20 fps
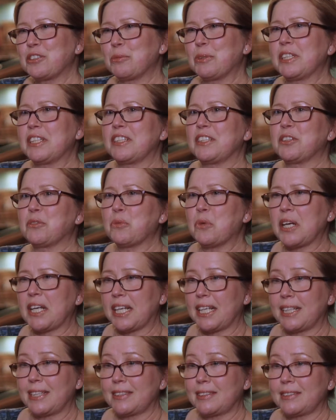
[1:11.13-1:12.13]
dwindling
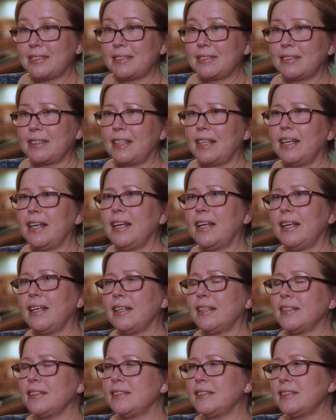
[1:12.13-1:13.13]
away,
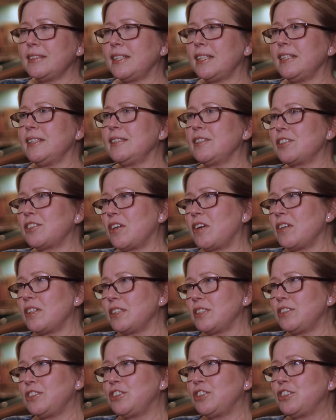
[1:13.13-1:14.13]
and he
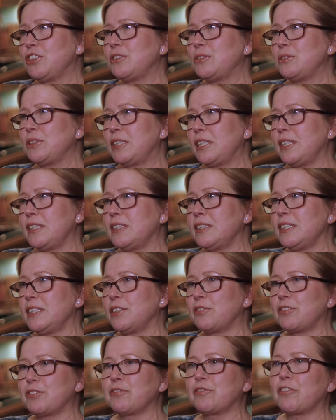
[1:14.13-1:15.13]
started choosing
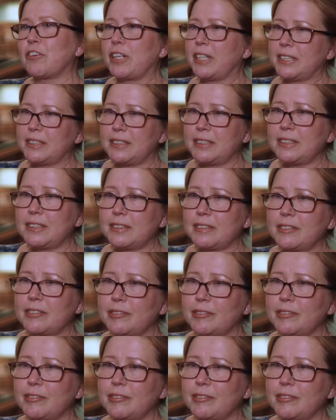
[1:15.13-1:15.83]
different friends.